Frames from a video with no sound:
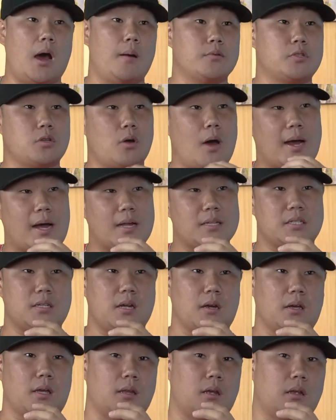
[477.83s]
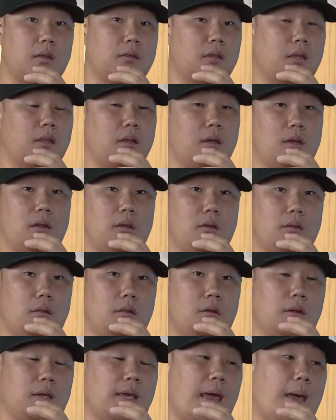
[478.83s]
So I got stuck in a
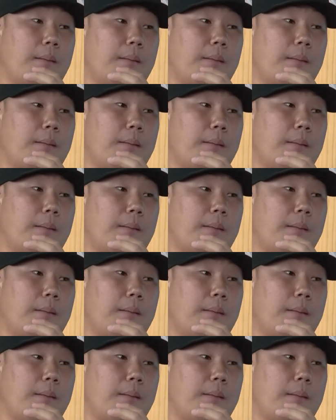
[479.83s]
little camp